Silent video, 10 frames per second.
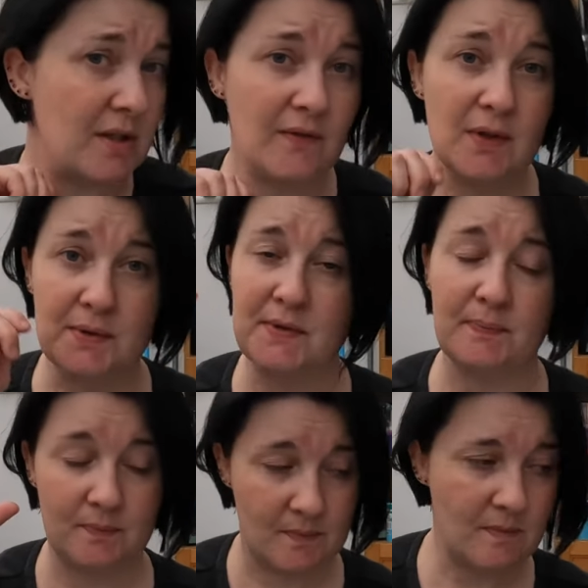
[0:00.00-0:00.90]
It feels
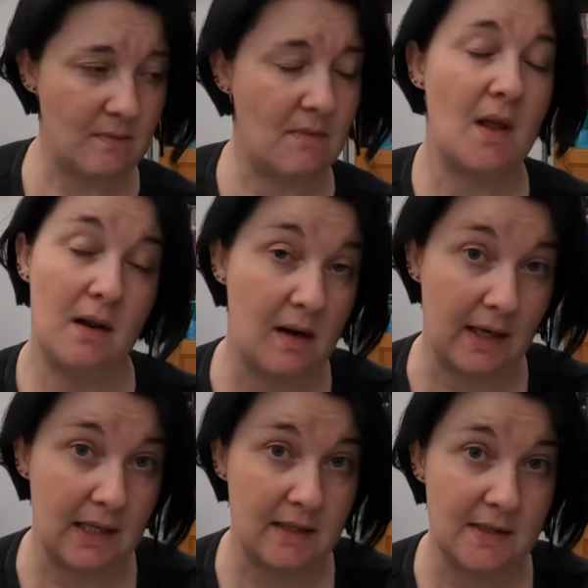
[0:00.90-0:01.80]

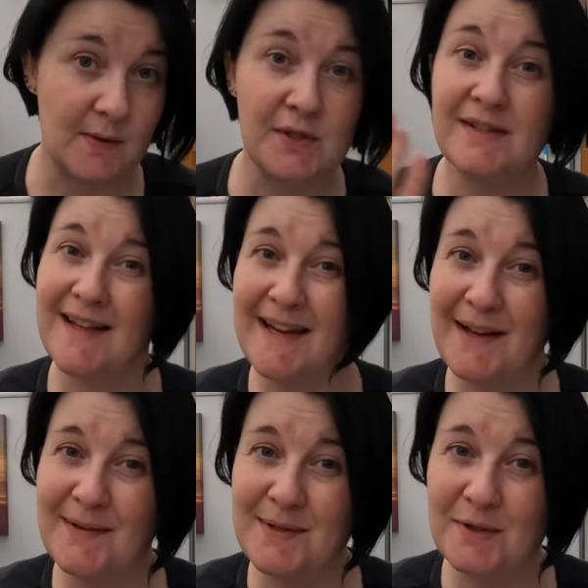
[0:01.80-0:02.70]
like it needs washing. There you
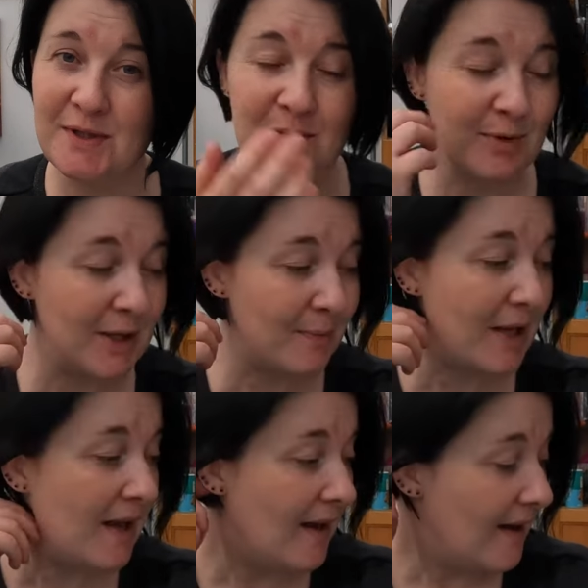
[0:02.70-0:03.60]
go, I told you it'd beep.
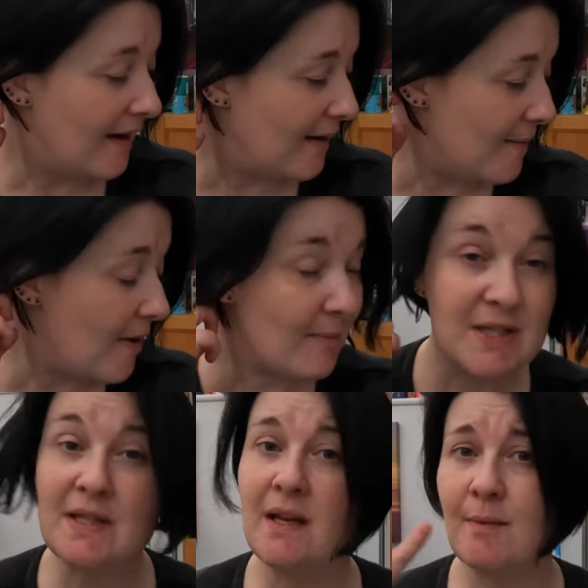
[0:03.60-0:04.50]
And my
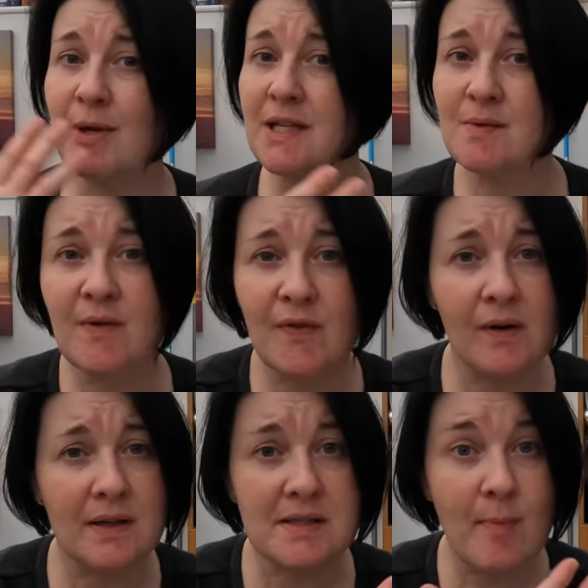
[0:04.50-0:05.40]
skin appears to be
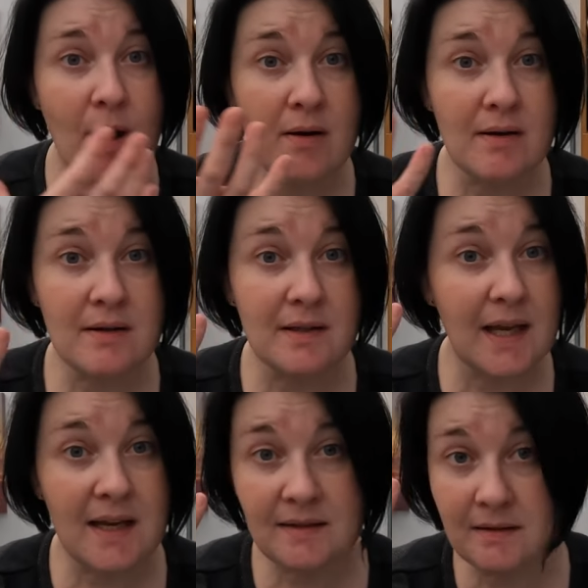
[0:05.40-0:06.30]
falling apart
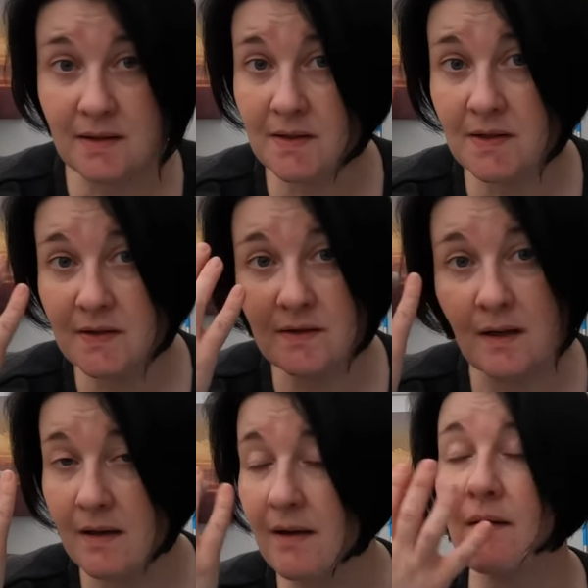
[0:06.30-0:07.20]
again. It's,
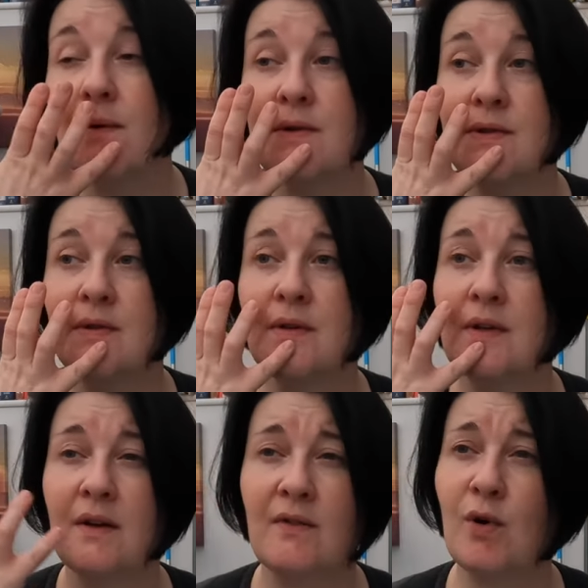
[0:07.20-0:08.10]
I don't know what's
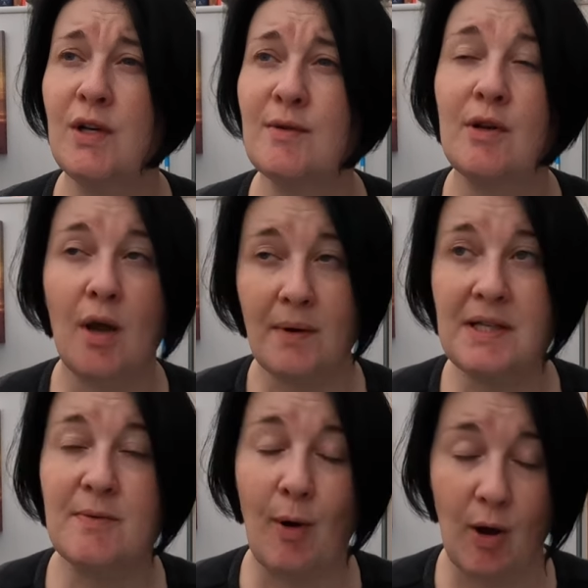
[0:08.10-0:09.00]
falling,
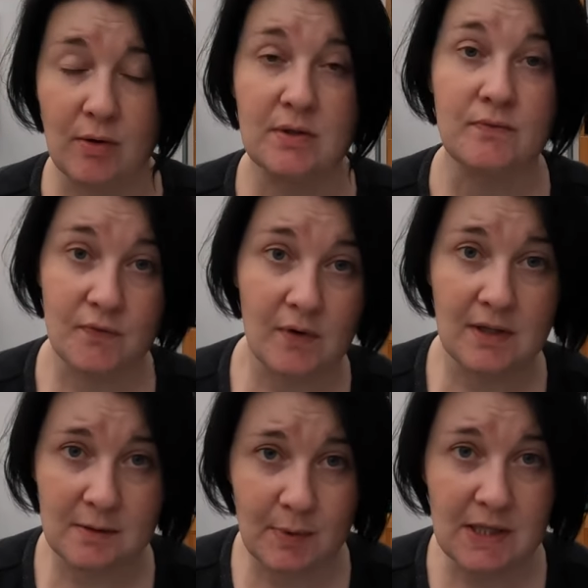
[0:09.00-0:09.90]
going to pot and
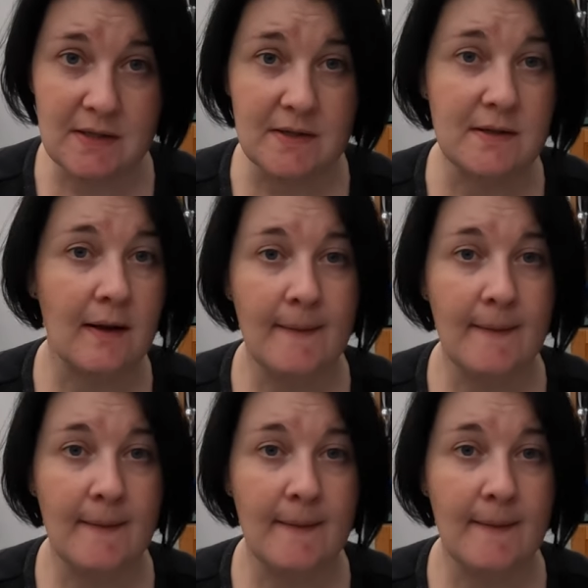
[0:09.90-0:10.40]
falling to pieces.